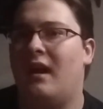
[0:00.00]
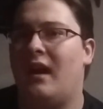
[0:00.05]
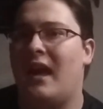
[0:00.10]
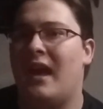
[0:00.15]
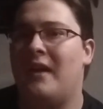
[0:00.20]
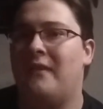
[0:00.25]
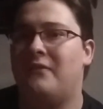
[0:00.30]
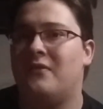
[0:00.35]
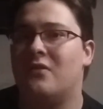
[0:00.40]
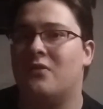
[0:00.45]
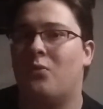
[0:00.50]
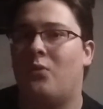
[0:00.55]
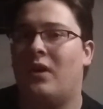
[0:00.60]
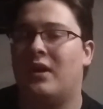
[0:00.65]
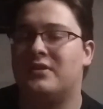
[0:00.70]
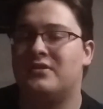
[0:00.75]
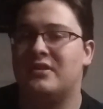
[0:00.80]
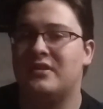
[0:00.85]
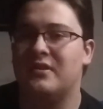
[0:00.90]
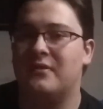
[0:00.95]
after
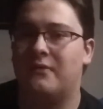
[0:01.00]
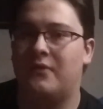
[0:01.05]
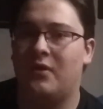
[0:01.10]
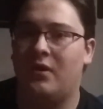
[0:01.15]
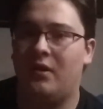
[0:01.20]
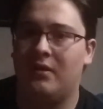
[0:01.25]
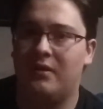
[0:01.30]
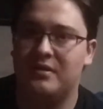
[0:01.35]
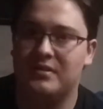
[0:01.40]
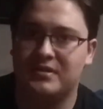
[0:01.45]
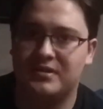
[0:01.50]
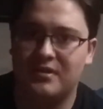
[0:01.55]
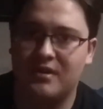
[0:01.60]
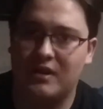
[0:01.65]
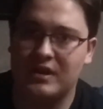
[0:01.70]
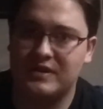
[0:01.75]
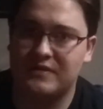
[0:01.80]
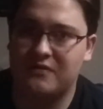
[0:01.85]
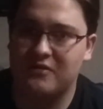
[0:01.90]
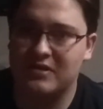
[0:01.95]
watching The Fault in Our
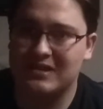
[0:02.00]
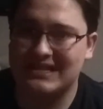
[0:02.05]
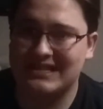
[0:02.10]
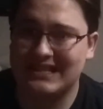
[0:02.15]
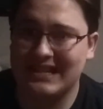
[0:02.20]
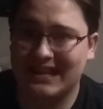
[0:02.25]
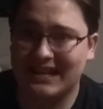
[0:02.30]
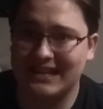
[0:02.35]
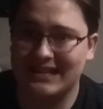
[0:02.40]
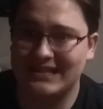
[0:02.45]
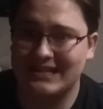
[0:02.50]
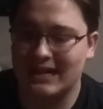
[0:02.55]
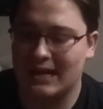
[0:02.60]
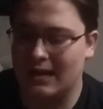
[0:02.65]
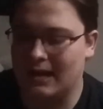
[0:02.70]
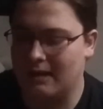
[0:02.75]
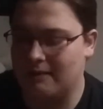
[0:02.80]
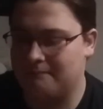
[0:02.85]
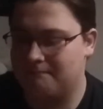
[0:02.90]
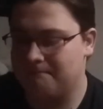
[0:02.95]
Stars for a second
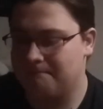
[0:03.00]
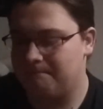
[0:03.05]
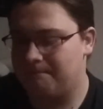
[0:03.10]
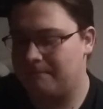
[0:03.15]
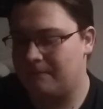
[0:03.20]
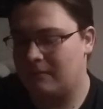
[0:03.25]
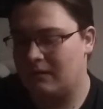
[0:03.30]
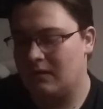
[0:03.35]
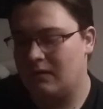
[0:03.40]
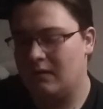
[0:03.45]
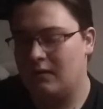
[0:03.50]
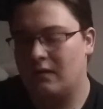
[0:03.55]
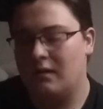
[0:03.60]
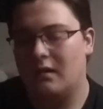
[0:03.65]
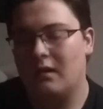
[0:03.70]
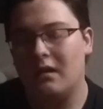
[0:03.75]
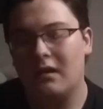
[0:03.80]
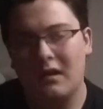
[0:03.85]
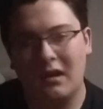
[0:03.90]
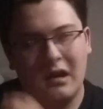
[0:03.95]
time,
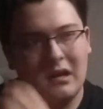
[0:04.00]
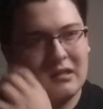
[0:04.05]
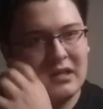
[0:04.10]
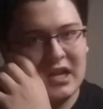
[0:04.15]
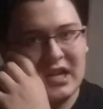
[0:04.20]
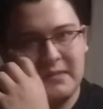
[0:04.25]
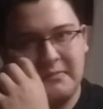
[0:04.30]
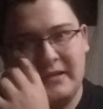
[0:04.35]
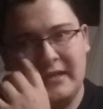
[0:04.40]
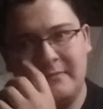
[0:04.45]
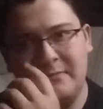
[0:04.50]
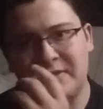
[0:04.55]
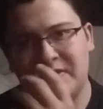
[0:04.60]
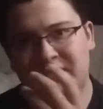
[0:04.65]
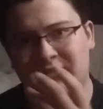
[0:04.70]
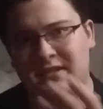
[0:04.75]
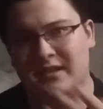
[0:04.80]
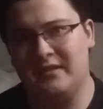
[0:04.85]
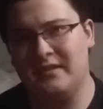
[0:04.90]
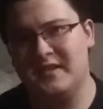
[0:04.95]
a lot of people
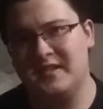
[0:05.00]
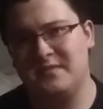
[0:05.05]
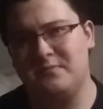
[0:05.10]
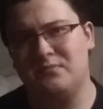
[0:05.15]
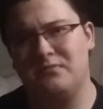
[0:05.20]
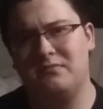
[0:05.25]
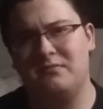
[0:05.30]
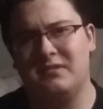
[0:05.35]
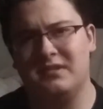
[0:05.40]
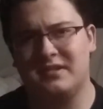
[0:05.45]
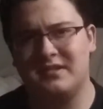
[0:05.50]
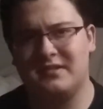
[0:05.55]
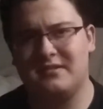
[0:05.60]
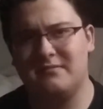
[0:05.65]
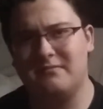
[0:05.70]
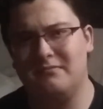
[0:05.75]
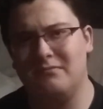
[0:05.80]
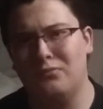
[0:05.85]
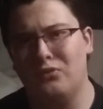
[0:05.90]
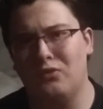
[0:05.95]
said this
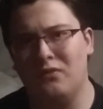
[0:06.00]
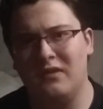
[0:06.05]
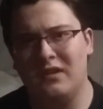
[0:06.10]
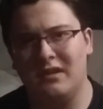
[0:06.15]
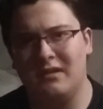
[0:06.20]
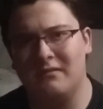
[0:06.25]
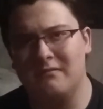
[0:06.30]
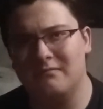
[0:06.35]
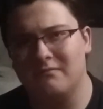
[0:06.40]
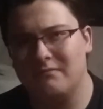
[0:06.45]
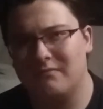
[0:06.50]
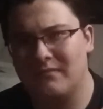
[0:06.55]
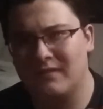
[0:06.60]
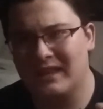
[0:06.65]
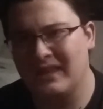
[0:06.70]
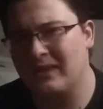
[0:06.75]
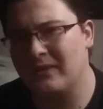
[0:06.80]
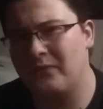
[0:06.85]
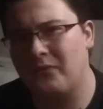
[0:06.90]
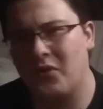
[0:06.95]
movie,
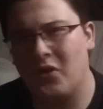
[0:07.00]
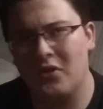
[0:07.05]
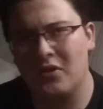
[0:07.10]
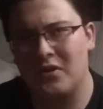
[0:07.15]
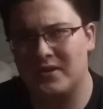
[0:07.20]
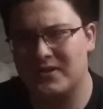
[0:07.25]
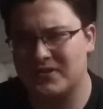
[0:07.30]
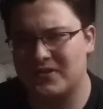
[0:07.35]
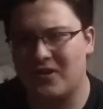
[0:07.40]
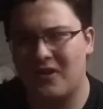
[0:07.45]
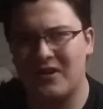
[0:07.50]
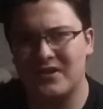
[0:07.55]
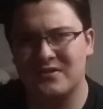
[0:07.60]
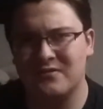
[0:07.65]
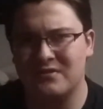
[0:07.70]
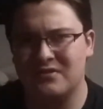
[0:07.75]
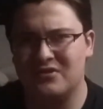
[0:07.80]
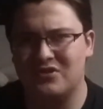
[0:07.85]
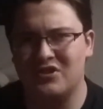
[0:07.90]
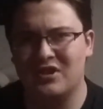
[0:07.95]
The Fault in Our Stars,
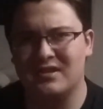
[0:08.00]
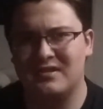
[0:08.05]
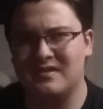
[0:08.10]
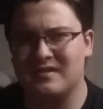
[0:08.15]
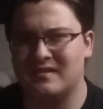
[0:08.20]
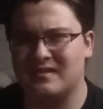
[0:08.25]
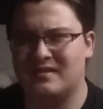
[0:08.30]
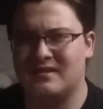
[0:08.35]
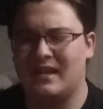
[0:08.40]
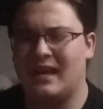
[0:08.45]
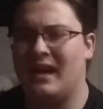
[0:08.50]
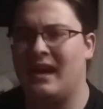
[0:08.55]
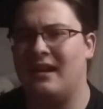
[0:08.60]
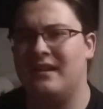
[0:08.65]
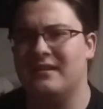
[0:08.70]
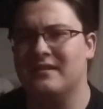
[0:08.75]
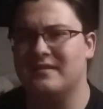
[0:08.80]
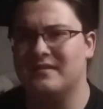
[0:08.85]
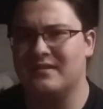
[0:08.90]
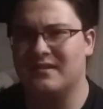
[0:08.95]
was just as
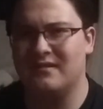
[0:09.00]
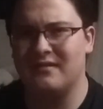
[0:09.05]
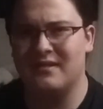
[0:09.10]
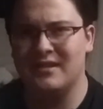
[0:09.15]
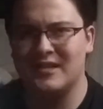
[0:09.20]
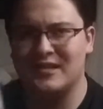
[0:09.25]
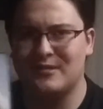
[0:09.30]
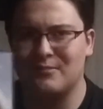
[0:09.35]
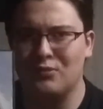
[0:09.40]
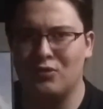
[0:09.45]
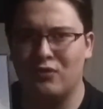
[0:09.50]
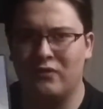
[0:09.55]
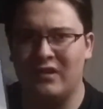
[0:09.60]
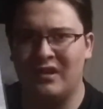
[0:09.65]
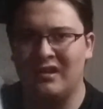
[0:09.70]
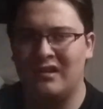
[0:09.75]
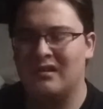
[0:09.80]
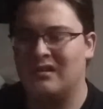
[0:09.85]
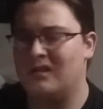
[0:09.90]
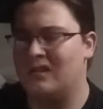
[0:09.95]
sad as this
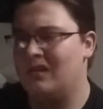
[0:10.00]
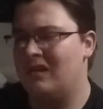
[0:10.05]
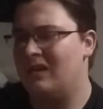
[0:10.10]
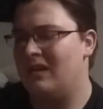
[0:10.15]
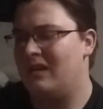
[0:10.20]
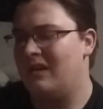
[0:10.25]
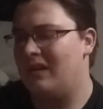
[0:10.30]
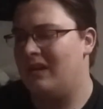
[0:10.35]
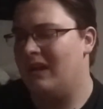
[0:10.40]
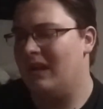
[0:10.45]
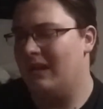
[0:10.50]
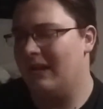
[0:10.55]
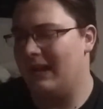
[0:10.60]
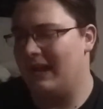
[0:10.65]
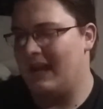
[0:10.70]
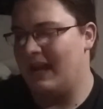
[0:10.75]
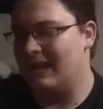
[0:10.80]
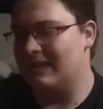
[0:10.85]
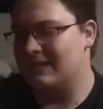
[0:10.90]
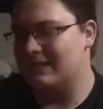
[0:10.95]
movie, and
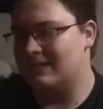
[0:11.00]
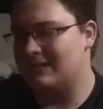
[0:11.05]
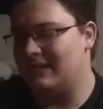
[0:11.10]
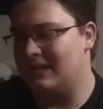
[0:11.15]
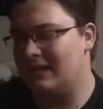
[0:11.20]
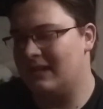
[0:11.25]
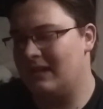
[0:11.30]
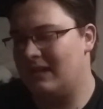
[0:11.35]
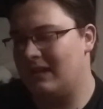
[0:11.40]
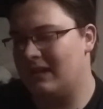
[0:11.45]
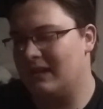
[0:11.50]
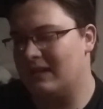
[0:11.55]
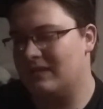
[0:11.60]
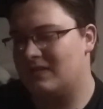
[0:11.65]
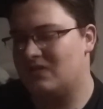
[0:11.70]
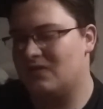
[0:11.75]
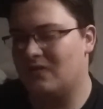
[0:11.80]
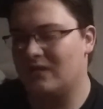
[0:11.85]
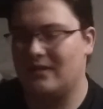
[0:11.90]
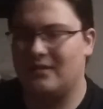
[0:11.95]
I hadn't seen it yet,
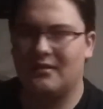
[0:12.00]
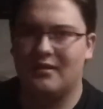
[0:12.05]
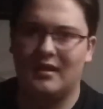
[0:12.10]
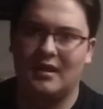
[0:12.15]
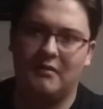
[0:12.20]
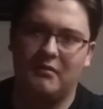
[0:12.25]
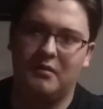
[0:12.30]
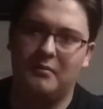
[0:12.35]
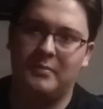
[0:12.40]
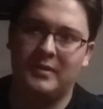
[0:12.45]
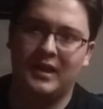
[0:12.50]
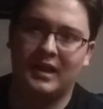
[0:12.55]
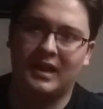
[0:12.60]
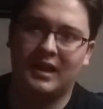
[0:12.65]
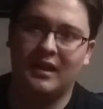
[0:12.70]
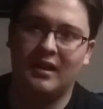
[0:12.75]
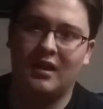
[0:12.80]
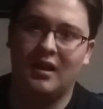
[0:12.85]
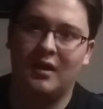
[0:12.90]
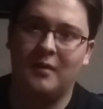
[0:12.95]
so I thought I would pick
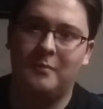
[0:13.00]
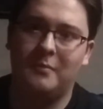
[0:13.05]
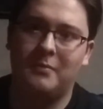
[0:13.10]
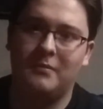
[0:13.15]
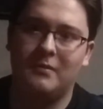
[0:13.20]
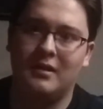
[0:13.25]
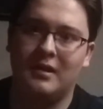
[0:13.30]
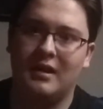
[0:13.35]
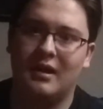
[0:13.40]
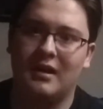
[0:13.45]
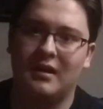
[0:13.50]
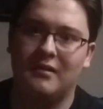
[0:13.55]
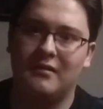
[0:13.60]
it up, and